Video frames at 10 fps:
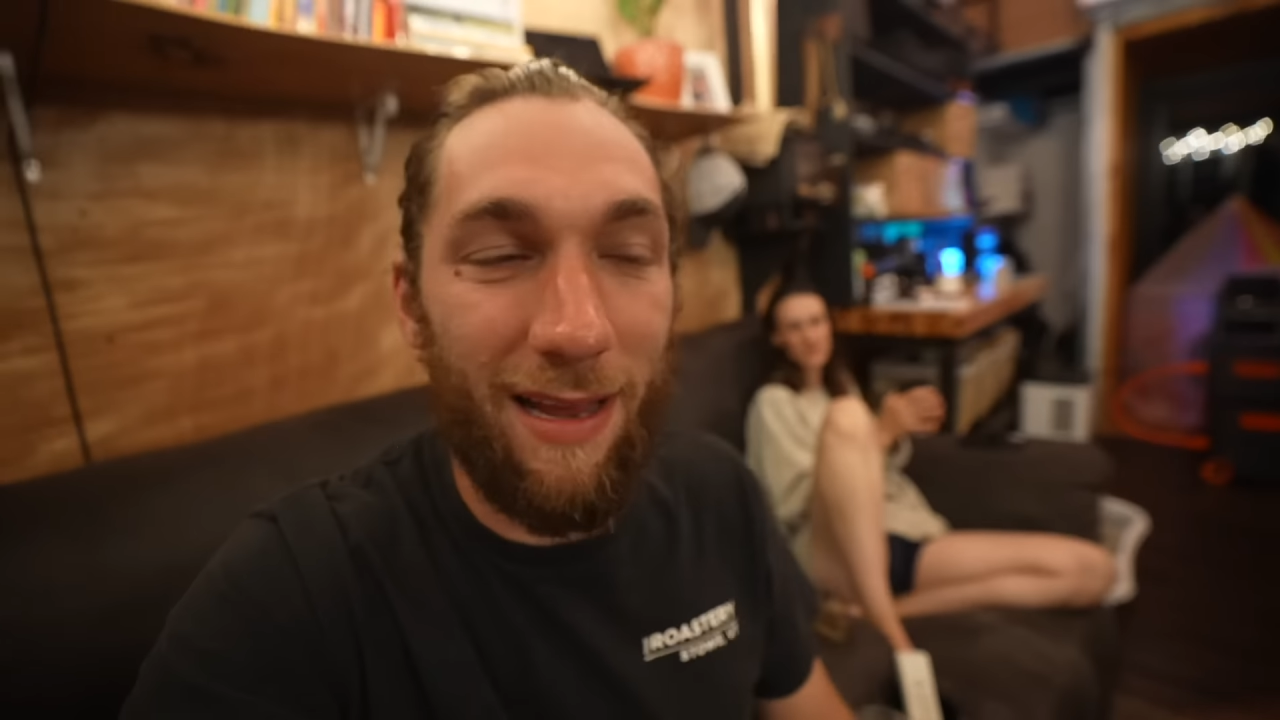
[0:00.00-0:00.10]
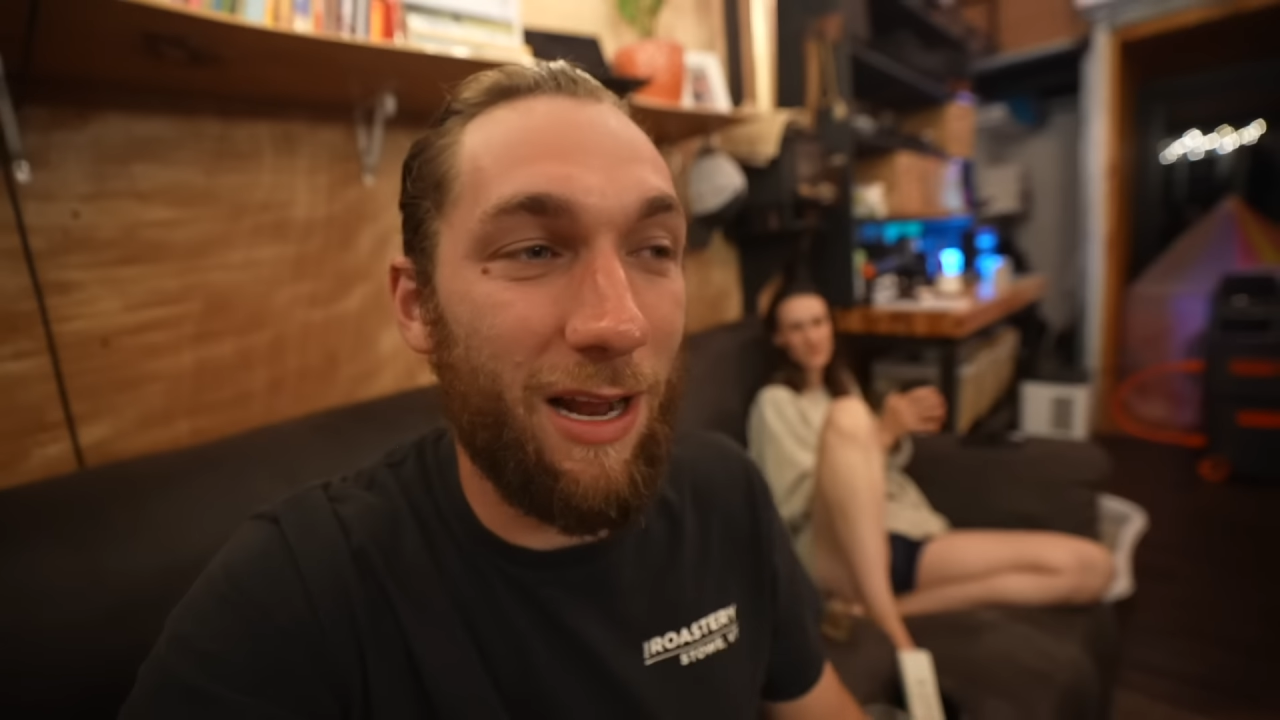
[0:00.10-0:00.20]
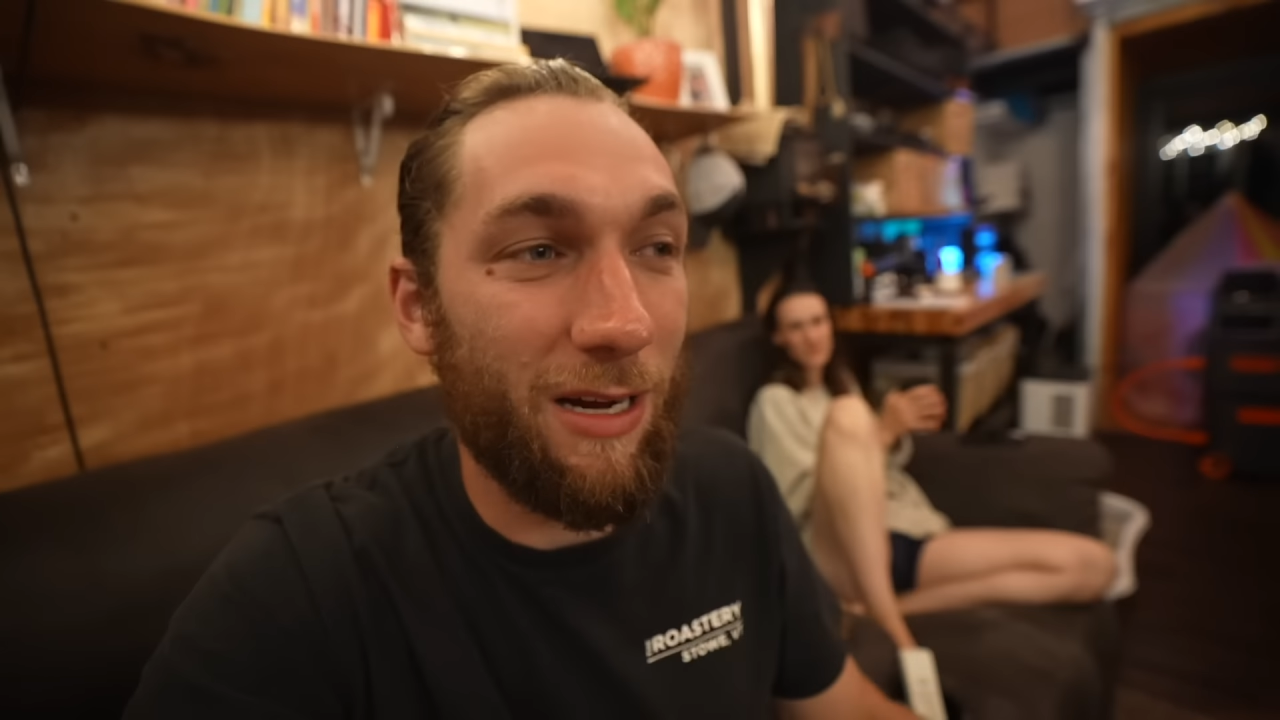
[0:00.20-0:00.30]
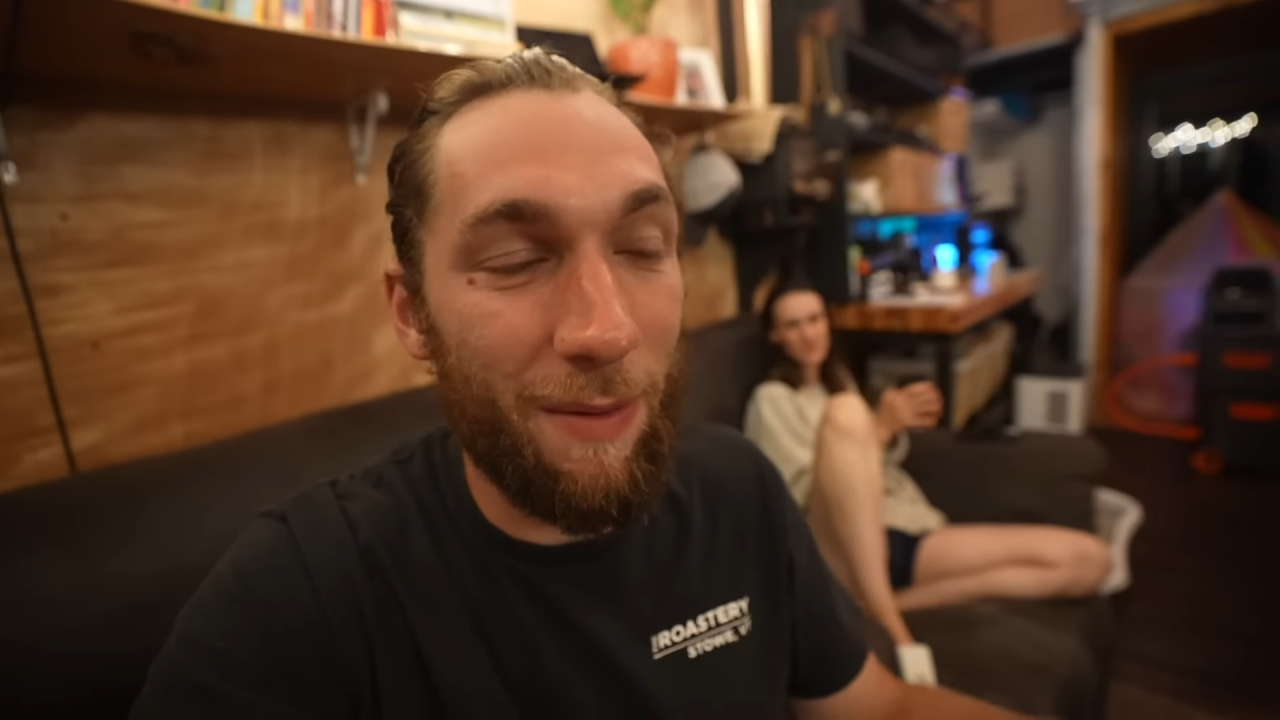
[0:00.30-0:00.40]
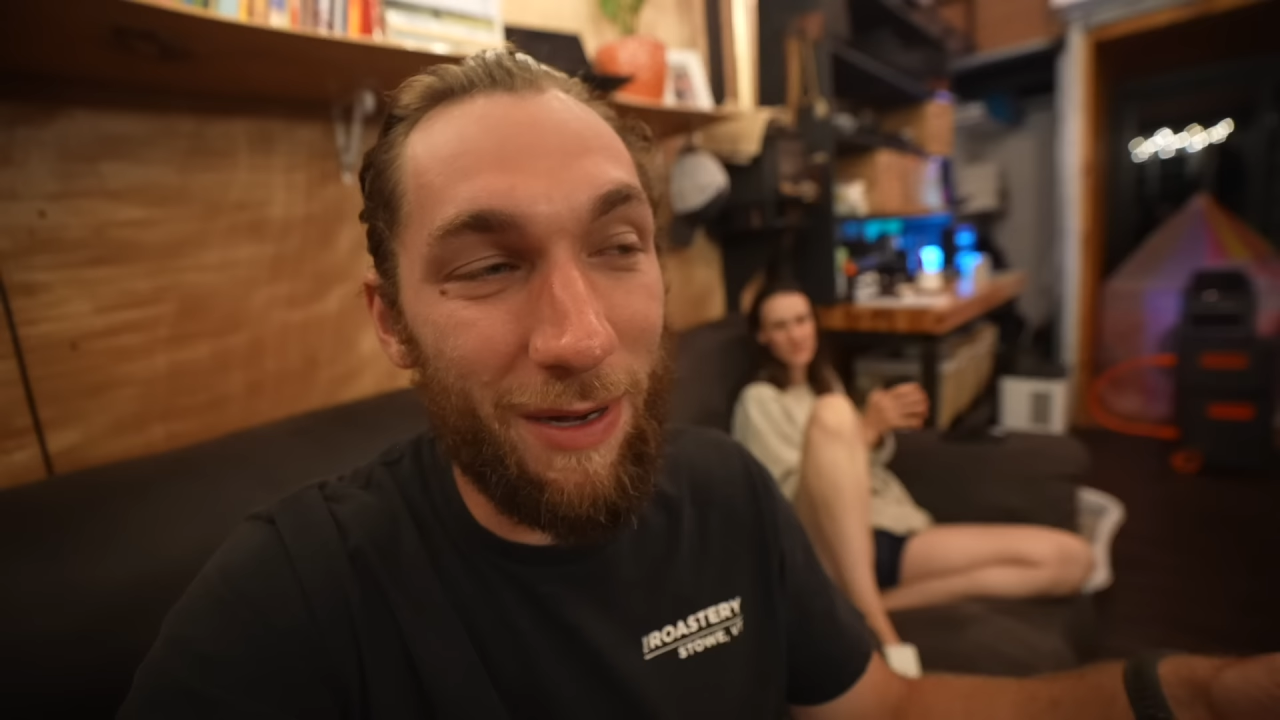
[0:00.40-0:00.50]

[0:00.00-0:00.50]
and I'll come